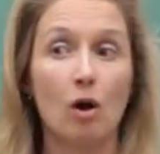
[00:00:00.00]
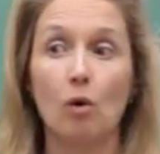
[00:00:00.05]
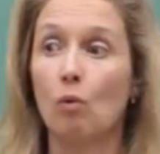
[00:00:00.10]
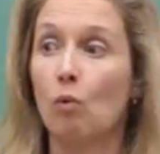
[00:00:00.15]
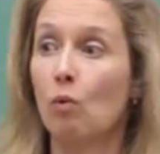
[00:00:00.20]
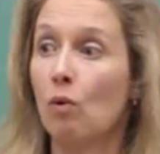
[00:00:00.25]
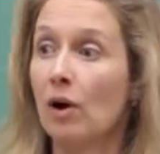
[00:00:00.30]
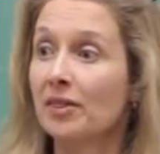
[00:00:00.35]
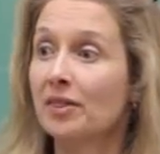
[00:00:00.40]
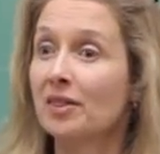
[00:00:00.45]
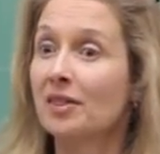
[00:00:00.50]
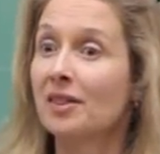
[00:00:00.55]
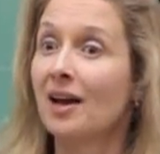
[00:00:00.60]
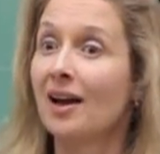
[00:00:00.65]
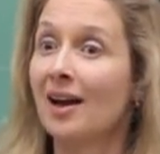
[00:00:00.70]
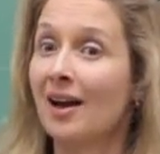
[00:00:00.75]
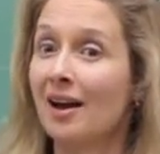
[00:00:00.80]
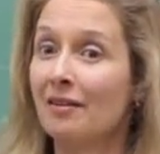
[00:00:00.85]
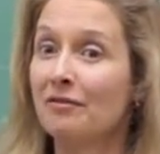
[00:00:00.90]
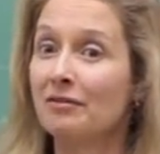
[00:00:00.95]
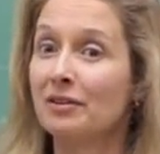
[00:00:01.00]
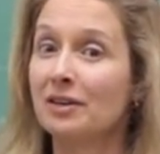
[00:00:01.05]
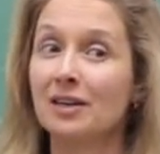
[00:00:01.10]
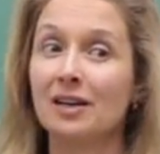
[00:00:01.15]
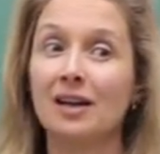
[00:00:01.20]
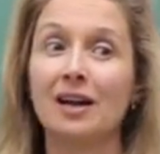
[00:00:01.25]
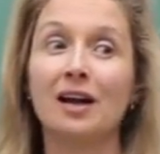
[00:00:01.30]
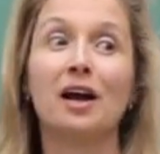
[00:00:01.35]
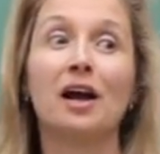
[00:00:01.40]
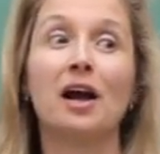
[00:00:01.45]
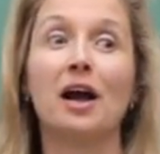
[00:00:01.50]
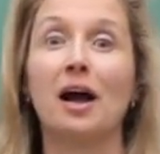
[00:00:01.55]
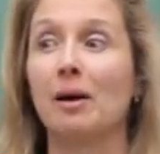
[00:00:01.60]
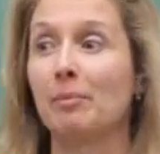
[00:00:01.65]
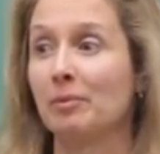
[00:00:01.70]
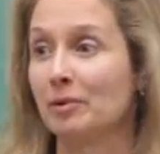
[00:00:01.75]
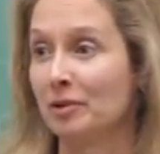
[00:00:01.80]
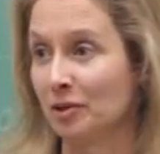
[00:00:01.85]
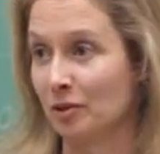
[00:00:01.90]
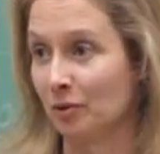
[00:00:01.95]
what the heaven
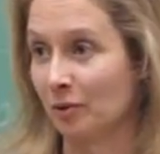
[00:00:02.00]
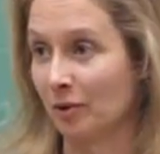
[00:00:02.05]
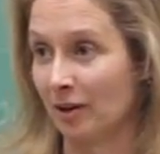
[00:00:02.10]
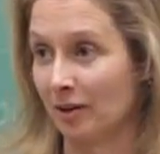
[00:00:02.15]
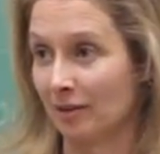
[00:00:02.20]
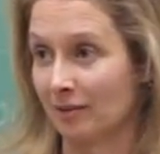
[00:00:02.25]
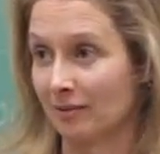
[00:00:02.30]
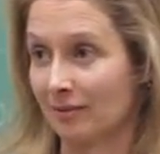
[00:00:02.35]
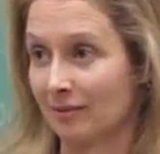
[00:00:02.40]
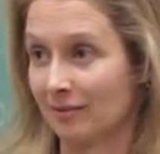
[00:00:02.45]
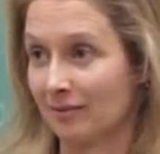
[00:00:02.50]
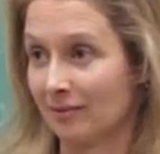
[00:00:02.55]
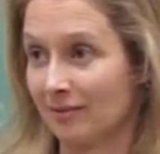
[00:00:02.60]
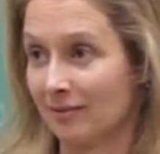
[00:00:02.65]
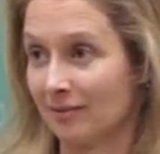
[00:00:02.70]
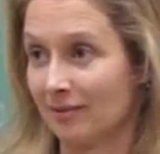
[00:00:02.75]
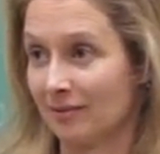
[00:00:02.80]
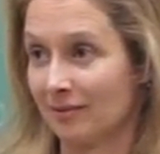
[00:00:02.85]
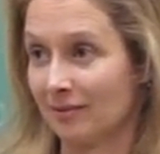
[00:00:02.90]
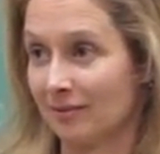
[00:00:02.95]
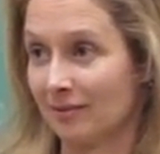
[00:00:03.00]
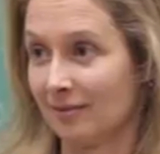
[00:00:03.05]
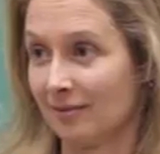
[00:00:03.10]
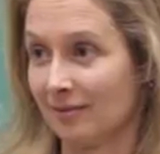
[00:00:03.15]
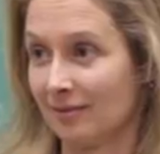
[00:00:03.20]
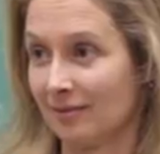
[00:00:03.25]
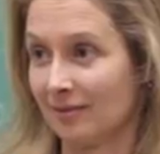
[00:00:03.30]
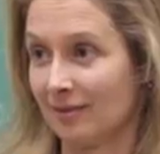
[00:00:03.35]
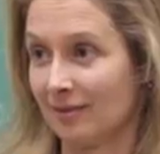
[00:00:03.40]
happened to her?